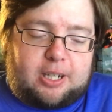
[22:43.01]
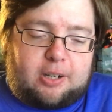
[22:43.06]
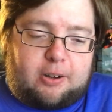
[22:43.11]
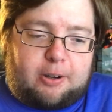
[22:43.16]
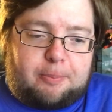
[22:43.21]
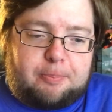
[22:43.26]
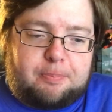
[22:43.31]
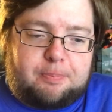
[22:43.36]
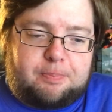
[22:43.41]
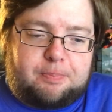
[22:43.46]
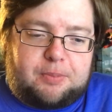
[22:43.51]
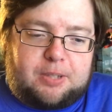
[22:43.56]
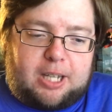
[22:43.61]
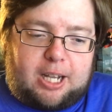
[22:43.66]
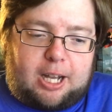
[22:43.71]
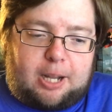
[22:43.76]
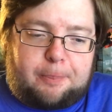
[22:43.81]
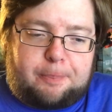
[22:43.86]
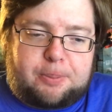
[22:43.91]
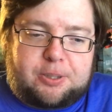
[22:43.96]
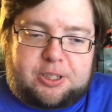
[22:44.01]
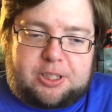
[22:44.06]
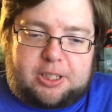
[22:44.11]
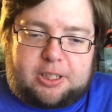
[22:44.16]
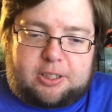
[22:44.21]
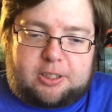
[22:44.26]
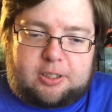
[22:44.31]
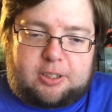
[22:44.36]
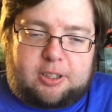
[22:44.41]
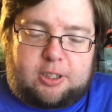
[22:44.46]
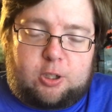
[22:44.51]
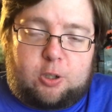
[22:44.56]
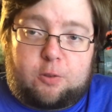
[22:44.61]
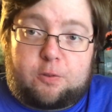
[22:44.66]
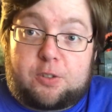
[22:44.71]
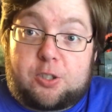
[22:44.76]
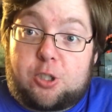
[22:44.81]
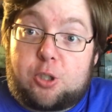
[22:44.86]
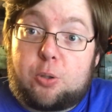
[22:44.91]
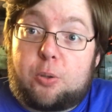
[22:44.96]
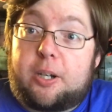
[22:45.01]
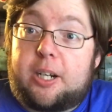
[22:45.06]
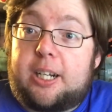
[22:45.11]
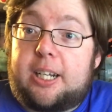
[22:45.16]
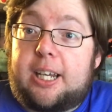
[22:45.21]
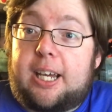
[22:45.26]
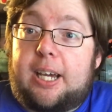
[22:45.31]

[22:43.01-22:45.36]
how I'm not particularly overjoyed